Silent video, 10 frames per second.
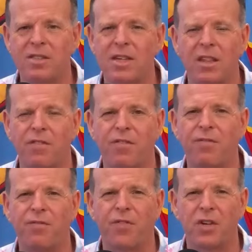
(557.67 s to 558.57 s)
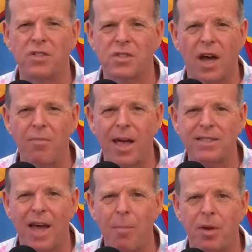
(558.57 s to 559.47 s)
It's not the first time
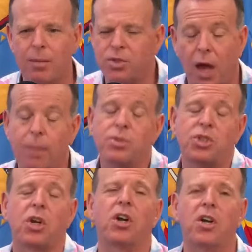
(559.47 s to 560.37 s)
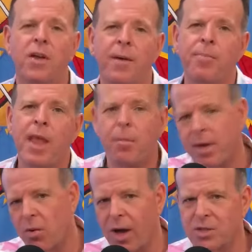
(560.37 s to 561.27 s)
that's happened. I'm sure,
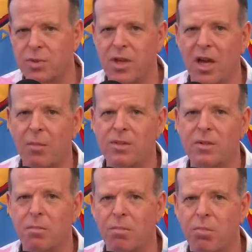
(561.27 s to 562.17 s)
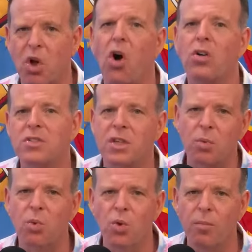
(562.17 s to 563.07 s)
me and Ross were talking about some calls in the
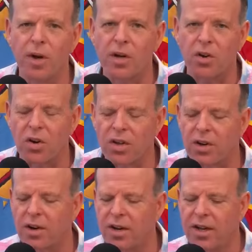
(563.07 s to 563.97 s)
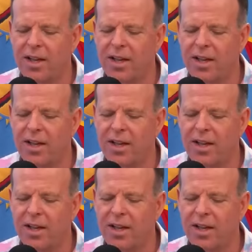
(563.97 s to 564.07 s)
rule book earlier.